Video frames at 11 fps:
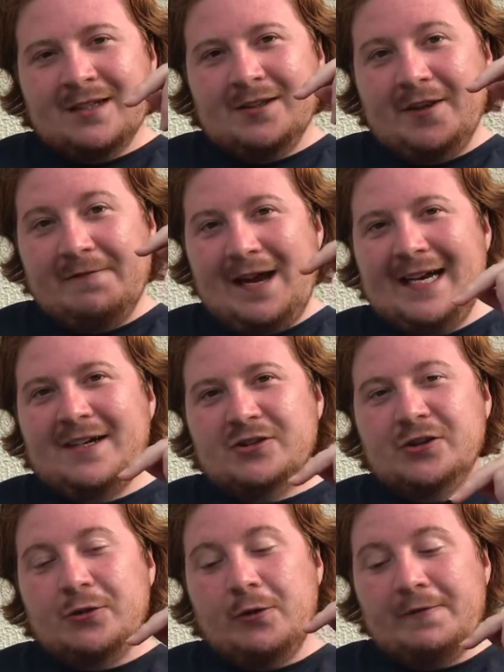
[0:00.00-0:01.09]
the Vanguard
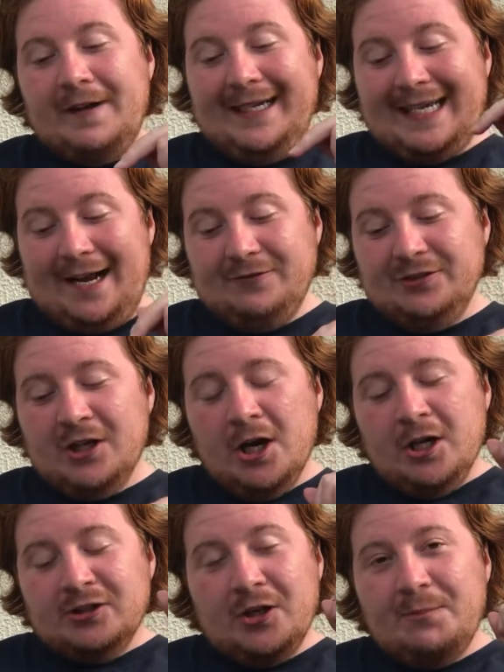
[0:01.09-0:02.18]
Circle effect counts.
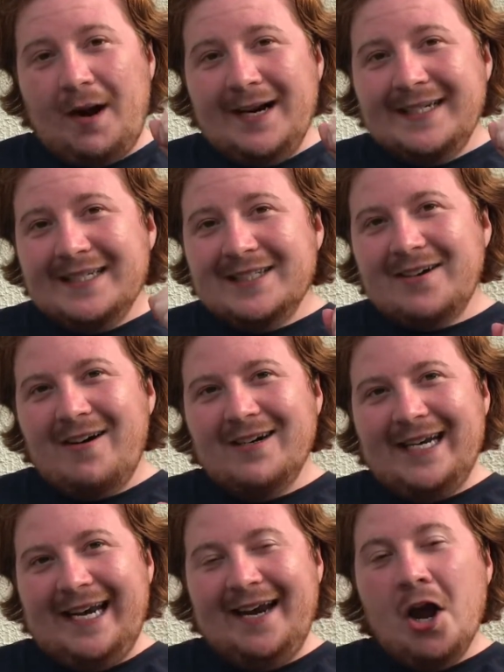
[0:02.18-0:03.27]
So by
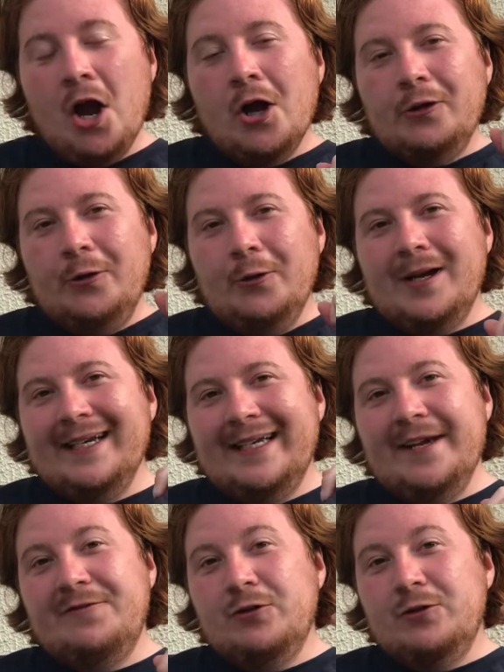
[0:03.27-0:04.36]
discarding, you can
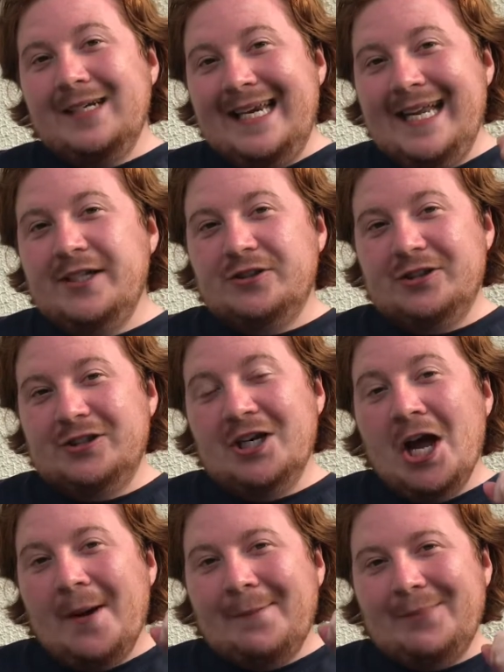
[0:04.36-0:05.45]
give your Legion
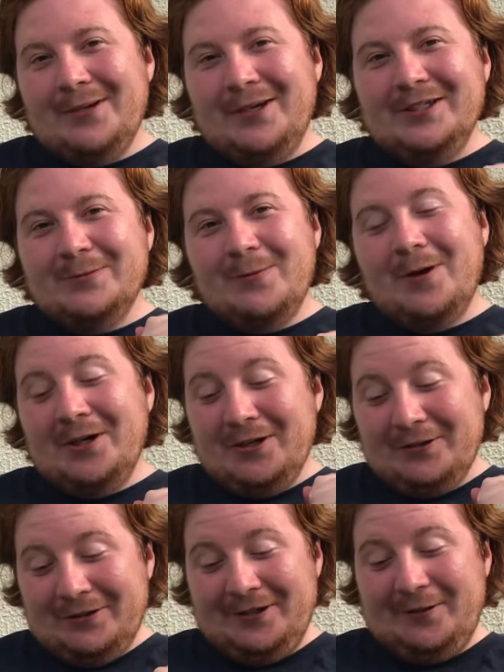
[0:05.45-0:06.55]
+1
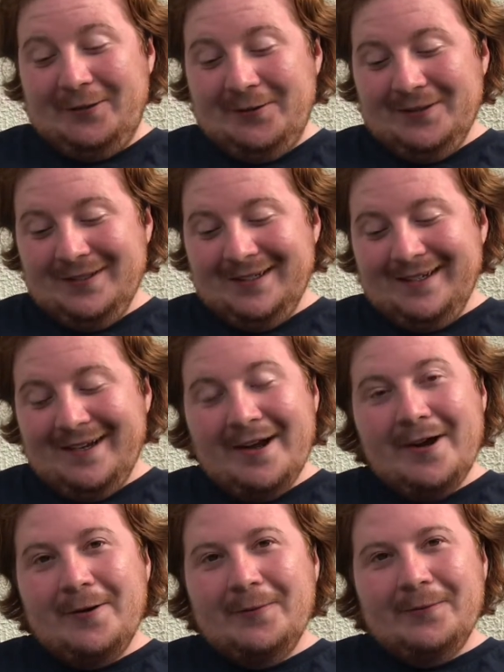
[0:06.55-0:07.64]
critical,
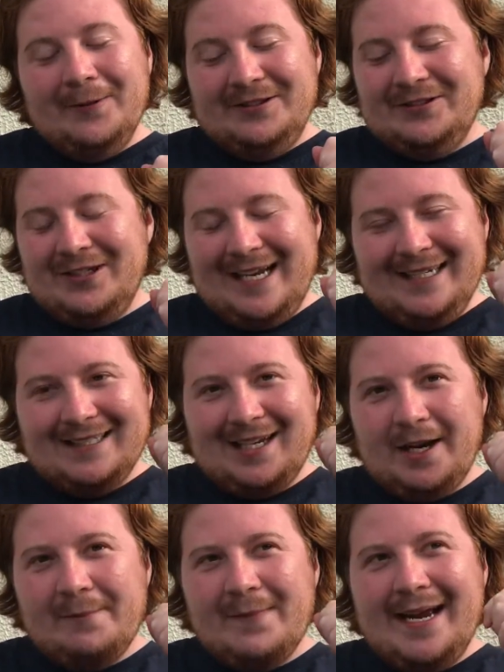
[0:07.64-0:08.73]
which is going
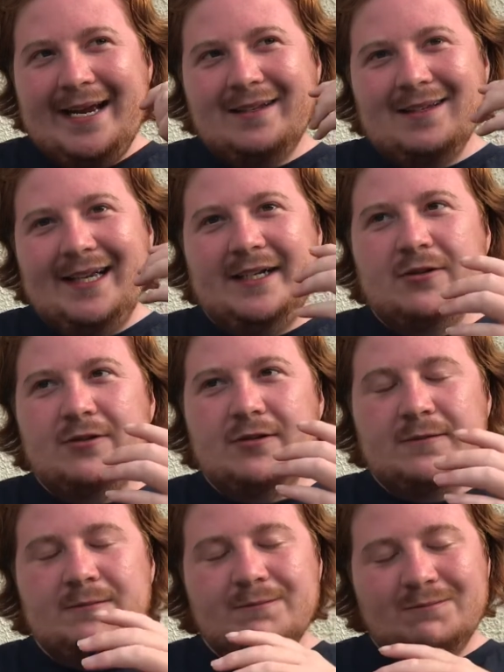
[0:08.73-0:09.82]
to make like
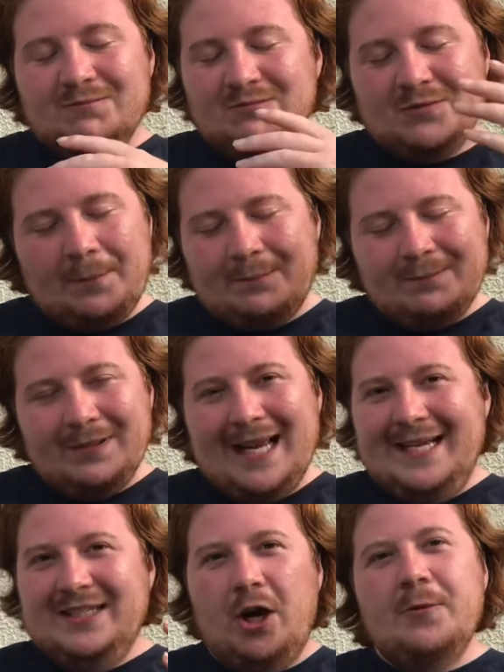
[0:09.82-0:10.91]
the
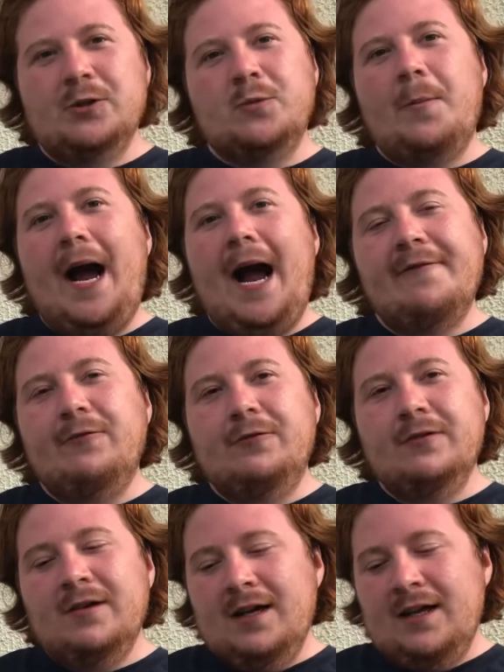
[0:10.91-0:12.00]
play so much more powerful.
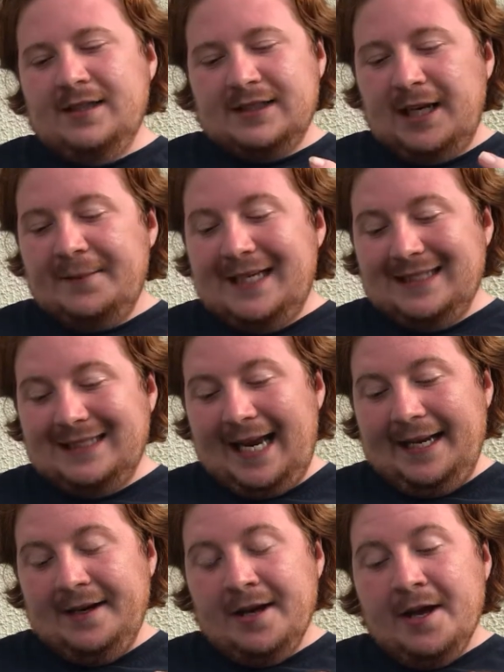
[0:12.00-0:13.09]
It's going to be
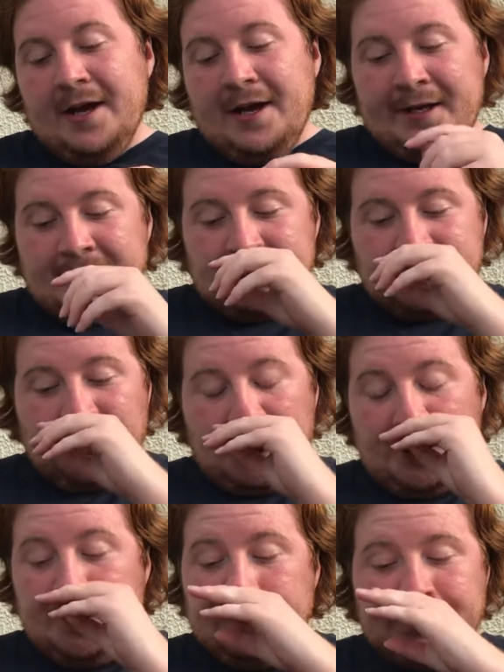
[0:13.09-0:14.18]
insane. So